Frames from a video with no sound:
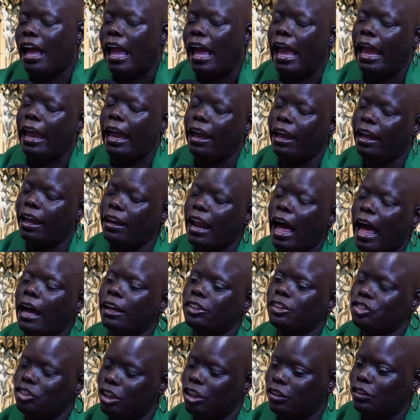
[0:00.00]
And I
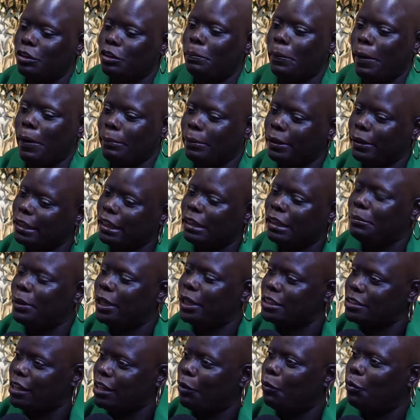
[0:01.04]
share them publicly
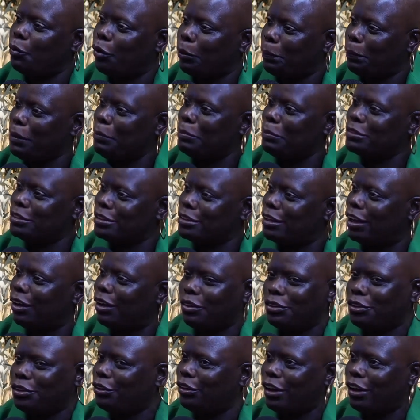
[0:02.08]
because I want people to know you're not